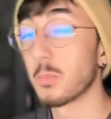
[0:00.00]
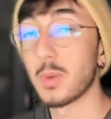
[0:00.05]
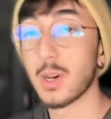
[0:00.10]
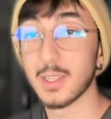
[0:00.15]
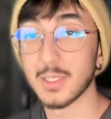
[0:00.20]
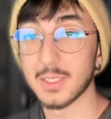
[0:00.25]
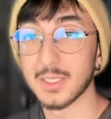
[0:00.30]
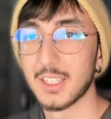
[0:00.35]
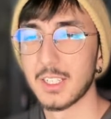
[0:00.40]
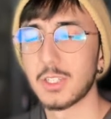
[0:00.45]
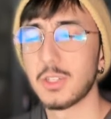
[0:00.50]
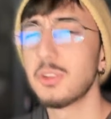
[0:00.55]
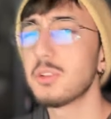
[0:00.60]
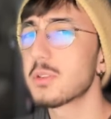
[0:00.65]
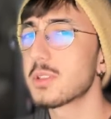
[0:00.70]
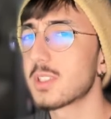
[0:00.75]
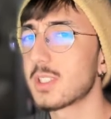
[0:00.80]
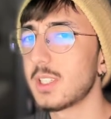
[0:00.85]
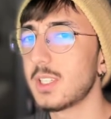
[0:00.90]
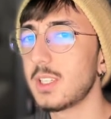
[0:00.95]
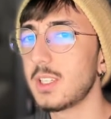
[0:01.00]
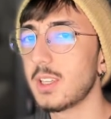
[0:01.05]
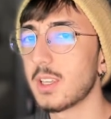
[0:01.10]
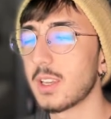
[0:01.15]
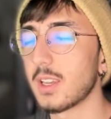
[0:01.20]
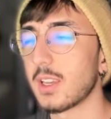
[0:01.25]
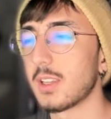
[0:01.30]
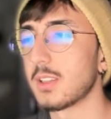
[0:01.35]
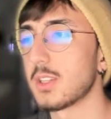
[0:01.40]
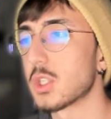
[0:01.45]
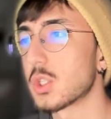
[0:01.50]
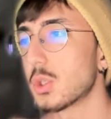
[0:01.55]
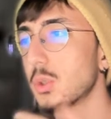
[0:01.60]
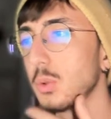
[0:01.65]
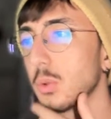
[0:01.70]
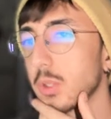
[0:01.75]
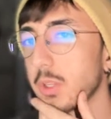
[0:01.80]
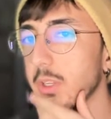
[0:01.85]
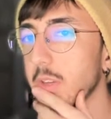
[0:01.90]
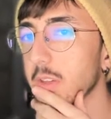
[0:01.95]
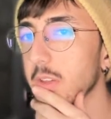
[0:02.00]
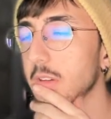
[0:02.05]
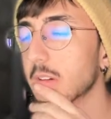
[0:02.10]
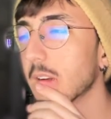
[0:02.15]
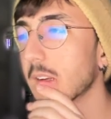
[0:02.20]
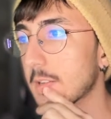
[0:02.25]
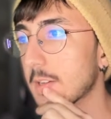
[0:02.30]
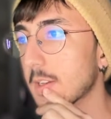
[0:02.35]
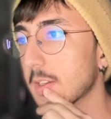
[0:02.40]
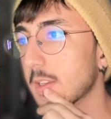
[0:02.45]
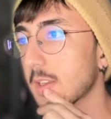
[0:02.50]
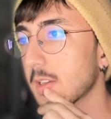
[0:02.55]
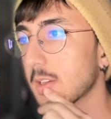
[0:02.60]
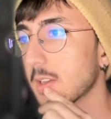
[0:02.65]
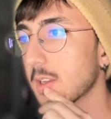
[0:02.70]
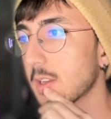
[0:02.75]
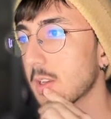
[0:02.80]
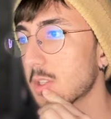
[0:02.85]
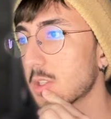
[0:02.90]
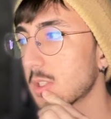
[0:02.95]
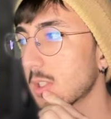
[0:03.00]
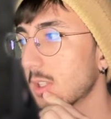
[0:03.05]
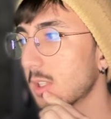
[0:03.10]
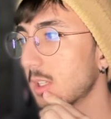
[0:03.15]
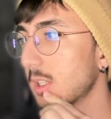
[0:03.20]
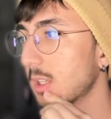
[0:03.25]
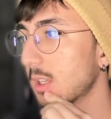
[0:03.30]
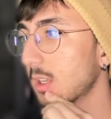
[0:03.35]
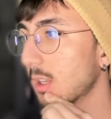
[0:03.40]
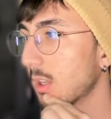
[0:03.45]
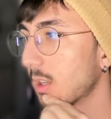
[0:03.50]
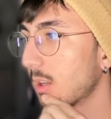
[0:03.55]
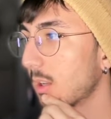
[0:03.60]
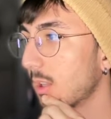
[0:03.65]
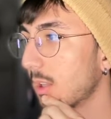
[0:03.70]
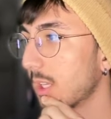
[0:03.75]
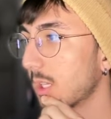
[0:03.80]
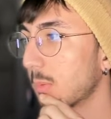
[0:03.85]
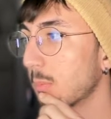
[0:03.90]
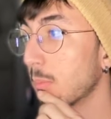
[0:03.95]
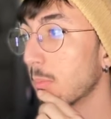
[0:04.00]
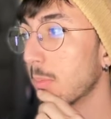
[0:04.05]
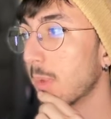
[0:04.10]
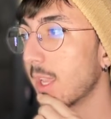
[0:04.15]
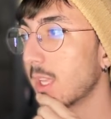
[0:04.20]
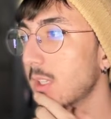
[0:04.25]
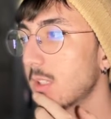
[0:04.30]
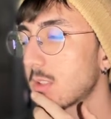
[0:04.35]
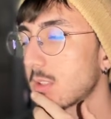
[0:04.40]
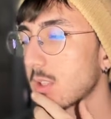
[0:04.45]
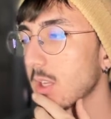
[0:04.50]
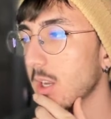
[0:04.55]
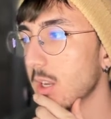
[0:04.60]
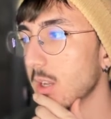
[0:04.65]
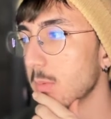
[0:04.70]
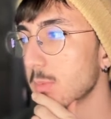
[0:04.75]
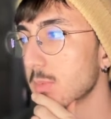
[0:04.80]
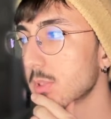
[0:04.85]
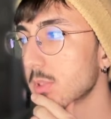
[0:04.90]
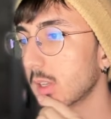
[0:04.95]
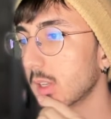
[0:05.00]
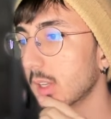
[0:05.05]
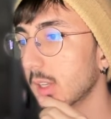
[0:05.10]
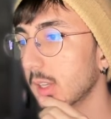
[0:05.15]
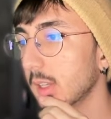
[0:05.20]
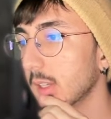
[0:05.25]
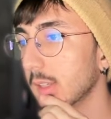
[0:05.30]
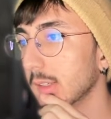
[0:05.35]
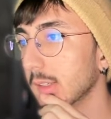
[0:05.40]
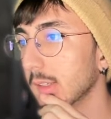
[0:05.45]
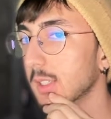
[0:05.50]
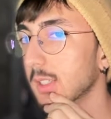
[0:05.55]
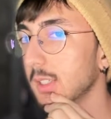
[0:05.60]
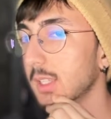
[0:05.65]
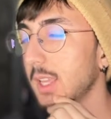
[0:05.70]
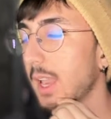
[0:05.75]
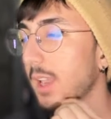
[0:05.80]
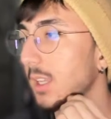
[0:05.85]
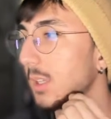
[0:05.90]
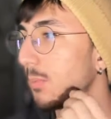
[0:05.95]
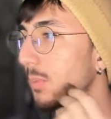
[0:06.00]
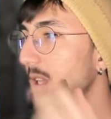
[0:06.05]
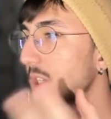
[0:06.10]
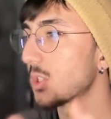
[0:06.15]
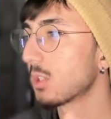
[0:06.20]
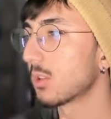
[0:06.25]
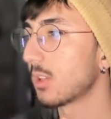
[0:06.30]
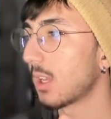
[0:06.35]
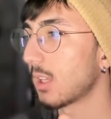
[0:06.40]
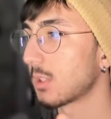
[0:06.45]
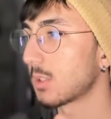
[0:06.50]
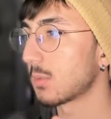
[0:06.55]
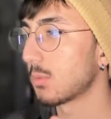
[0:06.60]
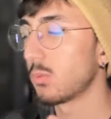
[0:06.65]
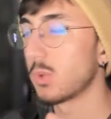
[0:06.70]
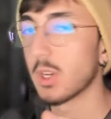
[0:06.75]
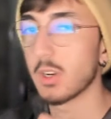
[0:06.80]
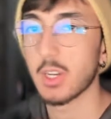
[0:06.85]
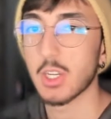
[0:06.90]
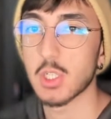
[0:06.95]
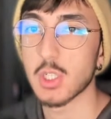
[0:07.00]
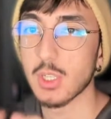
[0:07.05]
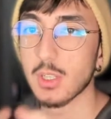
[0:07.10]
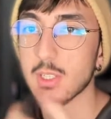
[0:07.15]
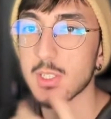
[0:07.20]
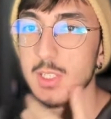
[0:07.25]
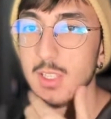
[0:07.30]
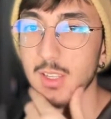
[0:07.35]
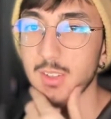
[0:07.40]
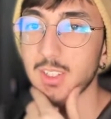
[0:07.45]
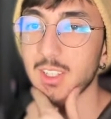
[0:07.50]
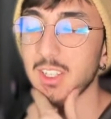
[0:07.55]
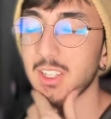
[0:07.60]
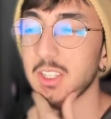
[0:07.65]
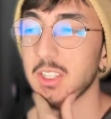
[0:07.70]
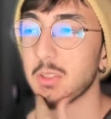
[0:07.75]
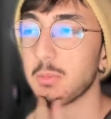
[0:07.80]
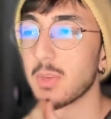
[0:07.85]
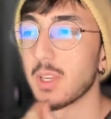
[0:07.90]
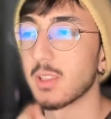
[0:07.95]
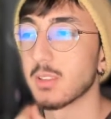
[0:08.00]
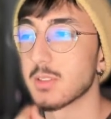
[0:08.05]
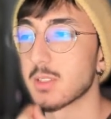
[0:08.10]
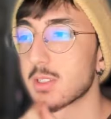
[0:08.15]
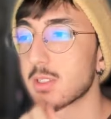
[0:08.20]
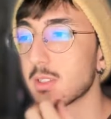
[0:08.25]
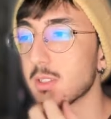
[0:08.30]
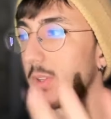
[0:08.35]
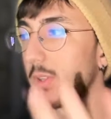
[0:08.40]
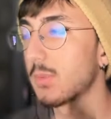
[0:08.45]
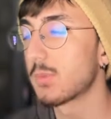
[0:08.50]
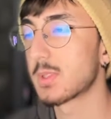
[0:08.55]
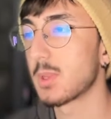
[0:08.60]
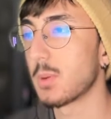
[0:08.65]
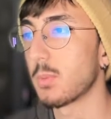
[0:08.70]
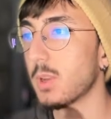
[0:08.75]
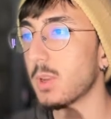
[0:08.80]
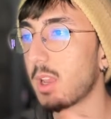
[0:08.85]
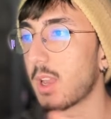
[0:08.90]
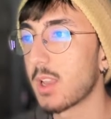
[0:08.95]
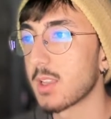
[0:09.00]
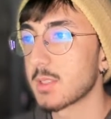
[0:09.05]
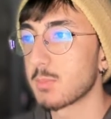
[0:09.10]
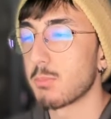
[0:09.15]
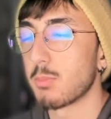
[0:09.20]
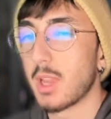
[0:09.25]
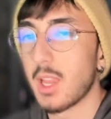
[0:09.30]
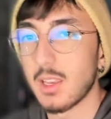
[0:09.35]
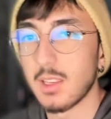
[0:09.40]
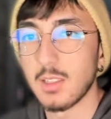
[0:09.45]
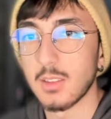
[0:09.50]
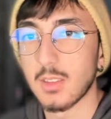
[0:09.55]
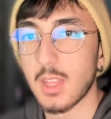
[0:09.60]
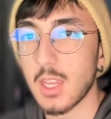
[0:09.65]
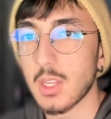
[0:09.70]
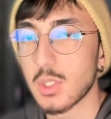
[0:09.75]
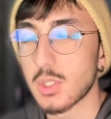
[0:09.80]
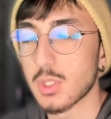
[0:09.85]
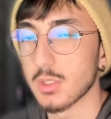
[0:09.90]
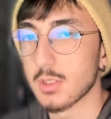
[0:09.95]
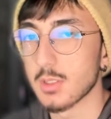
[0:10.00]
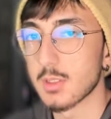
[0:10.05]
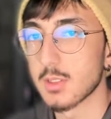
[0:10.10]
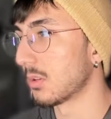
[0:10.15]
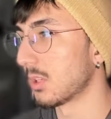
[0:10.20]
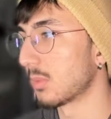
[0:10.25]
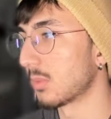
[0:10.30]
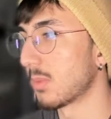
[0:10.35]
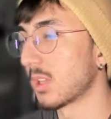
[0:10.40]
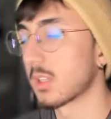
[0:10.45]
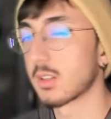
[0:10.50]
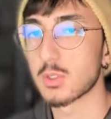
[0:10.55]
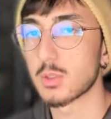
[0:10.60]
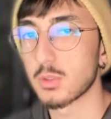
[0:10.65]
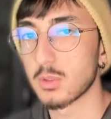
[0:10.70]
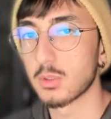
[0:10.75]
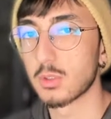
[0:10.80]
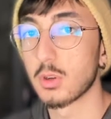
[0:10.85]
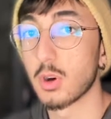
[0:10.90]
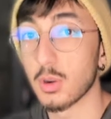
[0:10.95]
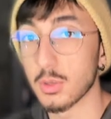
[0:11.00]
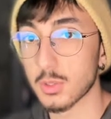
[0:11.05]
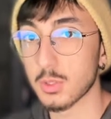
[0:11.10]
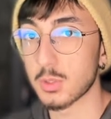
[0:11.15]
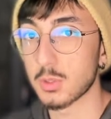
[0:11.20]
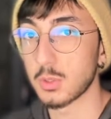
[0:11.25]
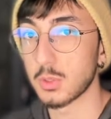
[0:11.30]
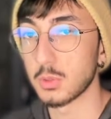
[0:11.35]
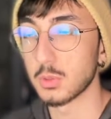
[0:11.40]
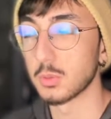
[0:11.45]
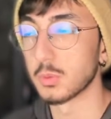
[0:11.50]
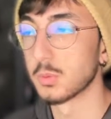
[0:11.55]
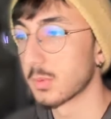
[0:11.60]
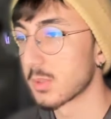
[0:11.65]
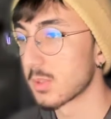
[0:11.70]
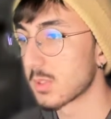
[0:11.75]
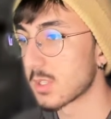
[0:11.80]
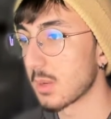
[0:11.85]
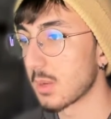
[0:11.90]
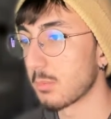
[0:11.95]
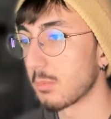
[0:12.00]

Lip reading: But do you see an issue here? I can actually click many times. And yeah, imagine that we are actually sending emails. If someone has bad intentions, it may cost you some